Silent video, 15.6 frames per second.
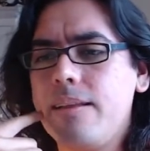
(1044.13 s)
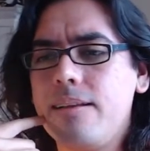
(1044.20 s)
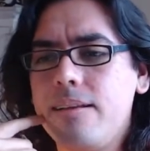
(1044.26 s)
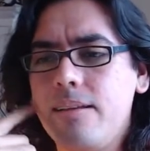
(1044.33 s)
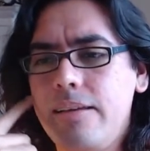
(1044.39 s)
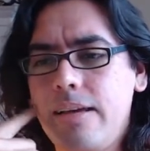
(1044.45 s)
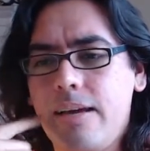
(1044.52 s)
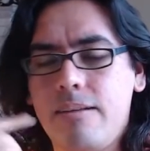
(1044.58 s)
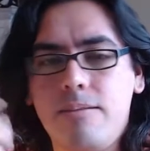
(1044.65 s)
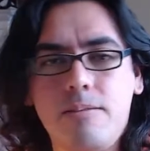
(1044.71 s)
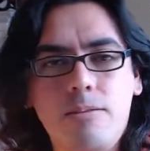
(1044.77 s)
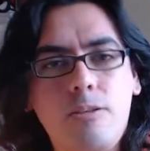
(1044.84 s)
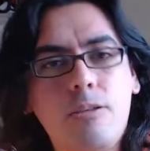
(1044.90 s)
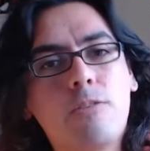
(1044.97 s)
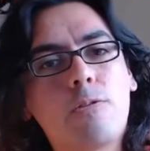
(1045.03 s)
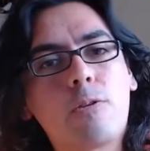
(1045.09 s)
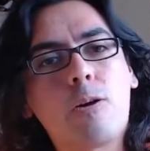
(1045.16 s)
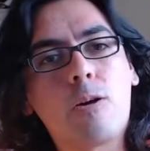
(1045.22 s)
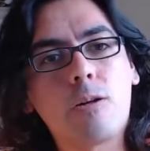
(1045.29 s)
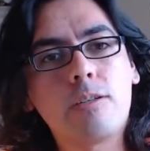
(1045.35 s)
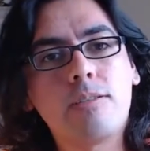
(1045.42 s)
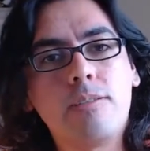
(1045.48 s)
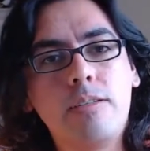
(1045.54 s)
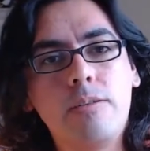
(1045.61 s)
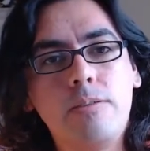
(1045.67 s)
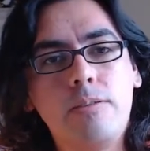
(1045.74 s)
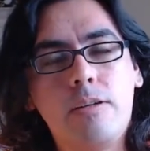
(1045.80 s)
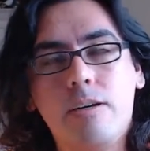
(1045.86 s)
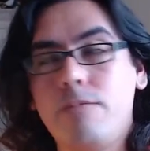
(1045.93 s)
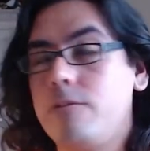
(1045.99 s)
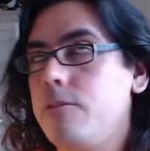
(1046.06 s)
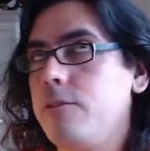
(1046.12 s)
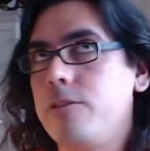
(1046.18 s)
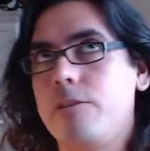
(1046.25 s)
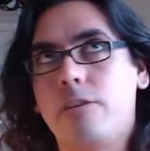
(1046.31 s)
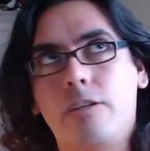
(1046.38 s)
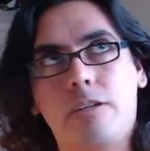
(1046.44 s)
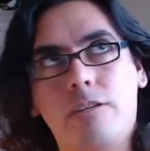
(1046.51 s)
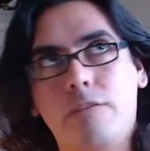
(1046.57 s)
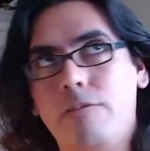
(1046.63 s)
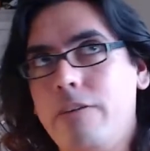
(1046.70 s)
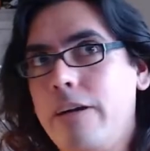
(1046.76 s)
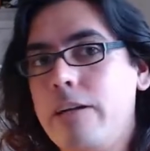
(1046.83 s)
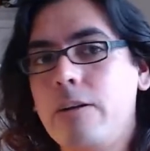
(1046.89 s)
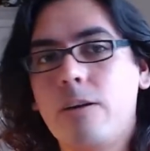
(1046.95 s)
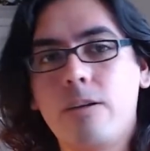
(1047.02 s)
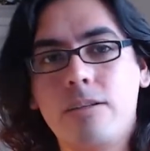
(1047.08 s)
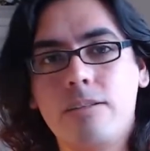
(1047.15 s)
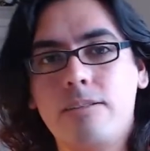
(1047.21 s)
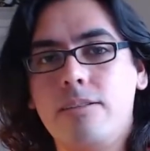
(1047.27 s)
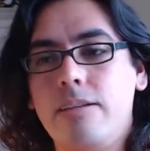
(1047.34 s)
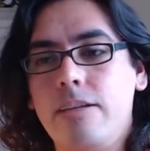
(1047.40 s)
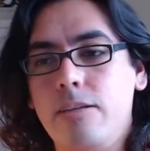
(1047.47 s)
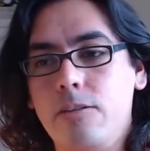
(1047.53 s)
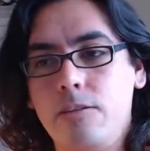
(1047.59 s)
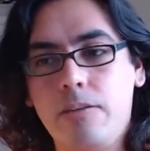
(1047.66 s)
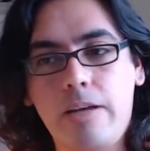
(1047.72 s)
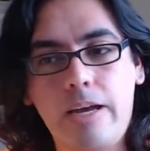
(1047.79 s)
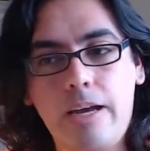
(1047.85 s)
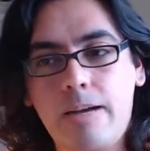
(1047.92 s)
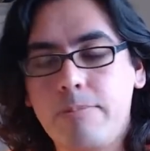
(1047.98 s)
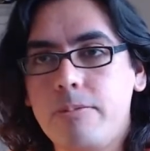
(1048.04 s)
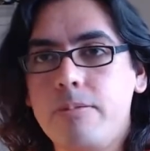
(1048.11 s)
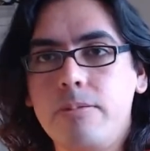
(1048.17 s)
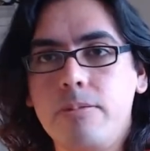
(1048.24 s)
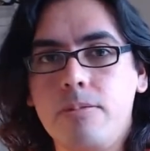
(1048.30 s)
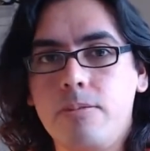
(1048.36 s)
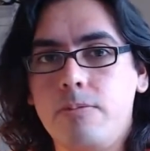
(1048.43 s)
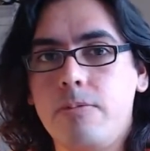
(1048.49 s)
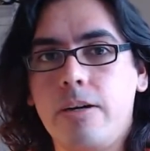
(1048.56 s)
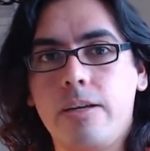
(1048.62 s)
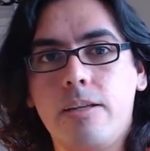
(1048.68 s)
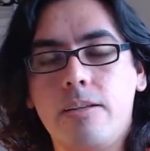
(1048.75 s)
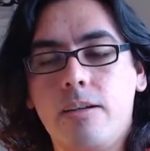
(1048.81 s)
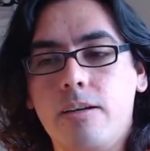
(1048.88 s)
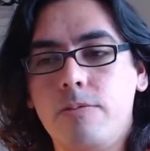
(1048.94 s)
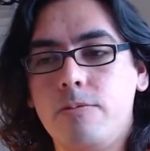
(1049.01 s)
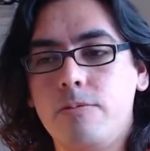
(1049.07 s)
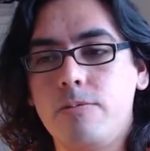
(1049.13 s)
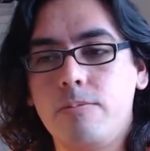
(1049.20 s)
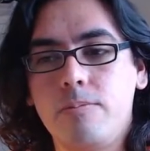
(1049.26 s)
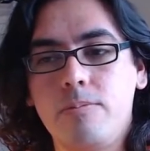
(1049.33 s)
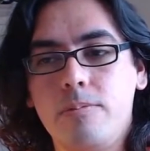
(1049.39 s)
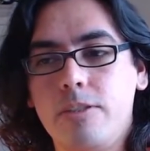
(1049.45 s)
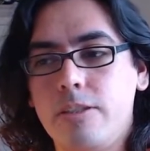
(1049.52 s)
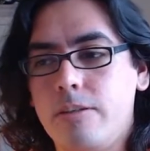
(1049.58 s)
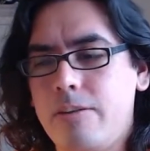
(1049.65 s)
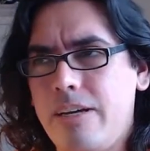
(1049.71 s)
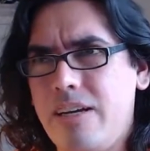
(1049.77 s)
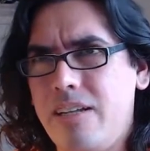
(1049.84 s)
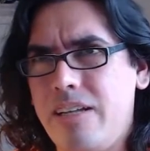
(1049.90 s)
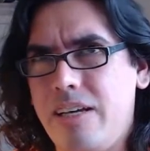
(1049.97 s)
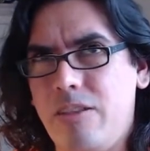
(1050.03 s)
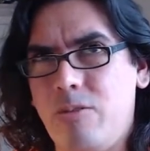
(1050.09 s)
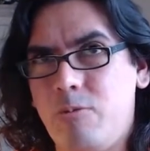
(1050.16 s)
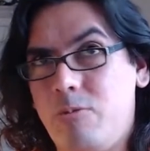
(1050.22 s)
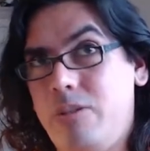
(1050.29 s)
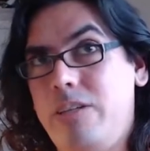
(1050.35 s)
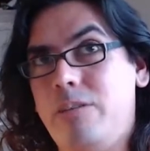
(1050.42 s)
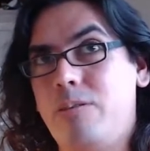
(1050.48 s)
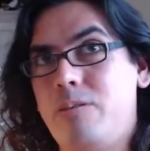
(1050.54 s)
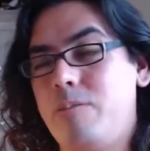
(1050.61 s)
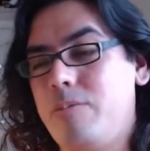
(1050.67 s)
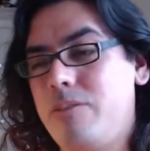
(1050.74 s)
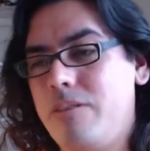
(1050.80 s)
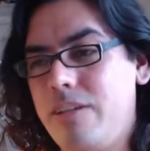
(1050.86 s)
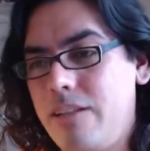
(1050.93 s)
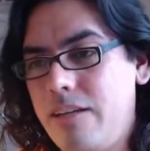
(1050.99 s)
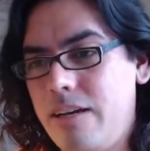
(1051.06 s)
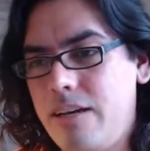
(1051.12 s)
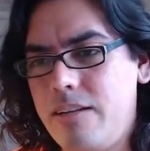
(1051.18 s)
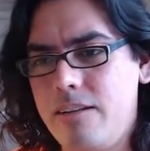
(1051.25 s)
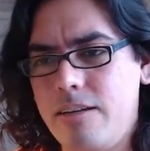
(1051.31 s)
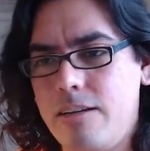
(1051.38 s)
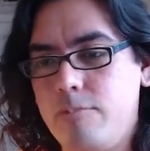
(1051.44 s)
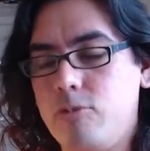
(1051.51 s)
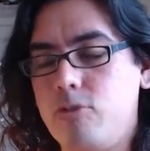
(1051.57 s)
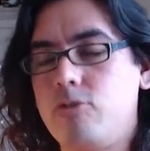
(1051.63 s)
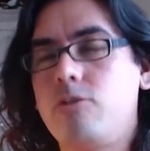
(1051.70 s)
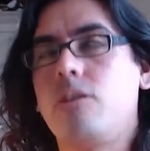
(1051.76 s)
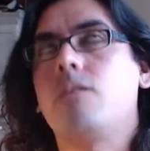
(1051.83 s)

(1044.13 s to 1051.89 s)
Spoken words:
Yeah, look for artists that you love. You're gonna find artists that you absolutely fucking love. I got like 3 or something like that I'm just like,